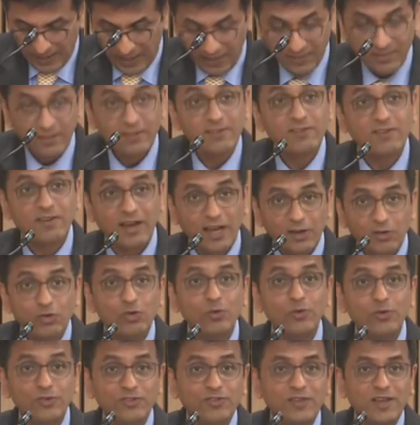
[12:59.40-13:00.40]
And the
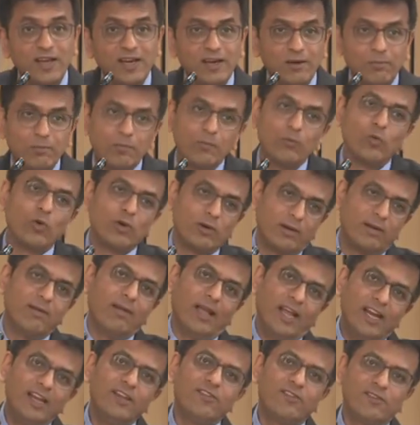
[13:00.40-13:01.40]
statute said what
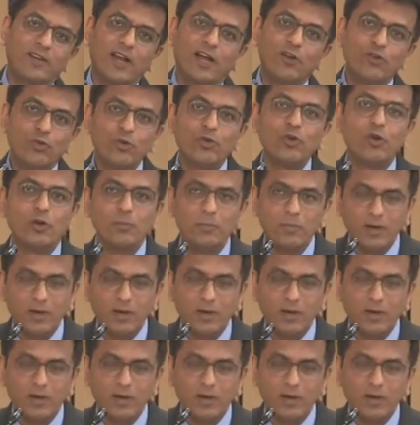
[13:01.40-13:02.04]
any statute on